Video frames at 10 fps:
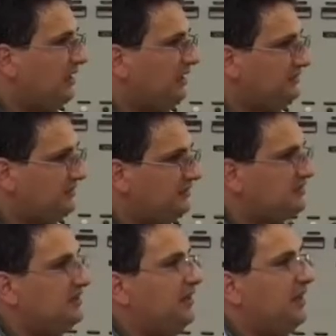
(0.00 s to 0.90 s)

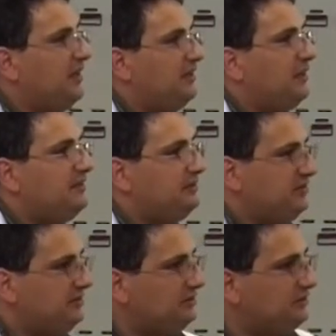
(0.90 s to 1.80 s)
others are
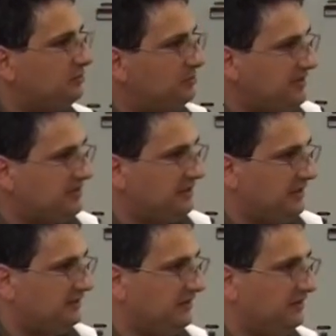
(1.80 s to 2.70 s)
adaptable to plasma
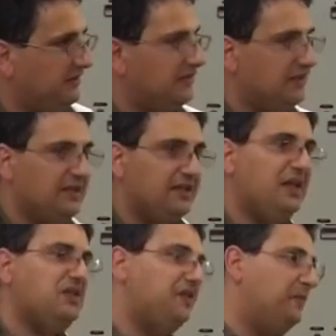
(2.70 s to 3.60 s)
nitriding. In the
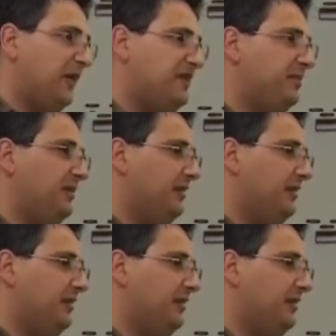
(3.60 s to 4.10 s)
case of plasma